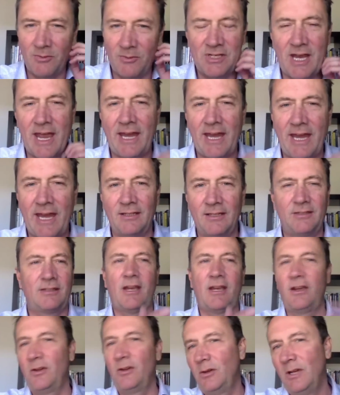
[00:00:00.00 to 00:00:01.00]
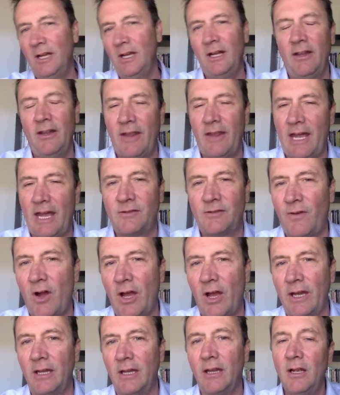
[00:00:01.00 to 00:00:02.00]
saying, and so that's
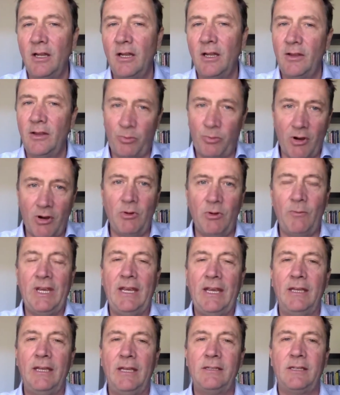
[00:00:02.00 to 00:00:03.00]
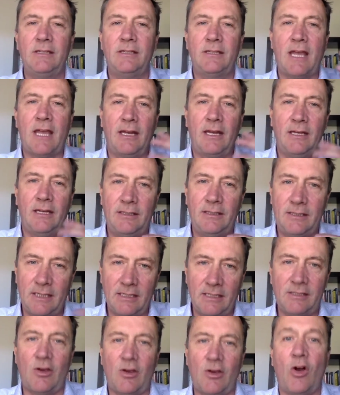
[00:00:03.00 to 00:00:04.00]
fine. The problem is then it
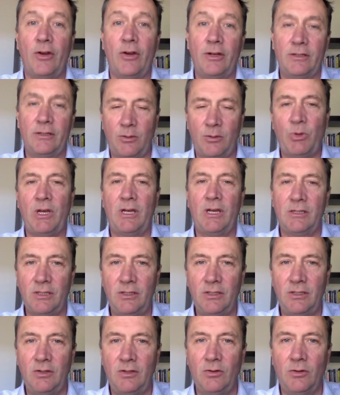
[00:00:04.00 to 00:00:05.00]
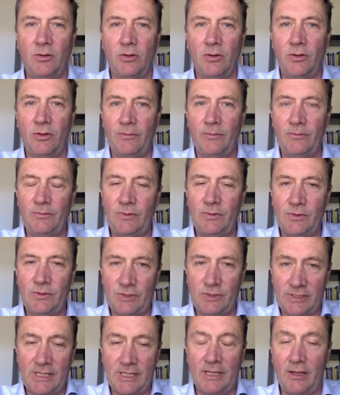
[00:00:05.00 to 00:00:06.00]
dishonors the person you're
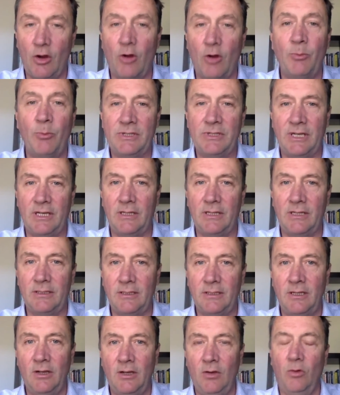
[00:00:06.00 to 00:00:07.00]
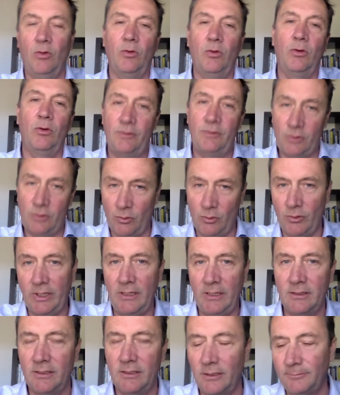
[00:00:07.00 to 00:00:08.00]
sitting opposite or talking
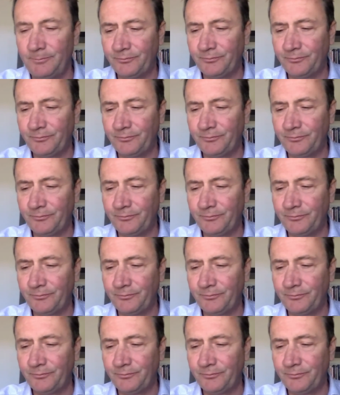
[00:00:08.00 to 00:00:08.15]
to.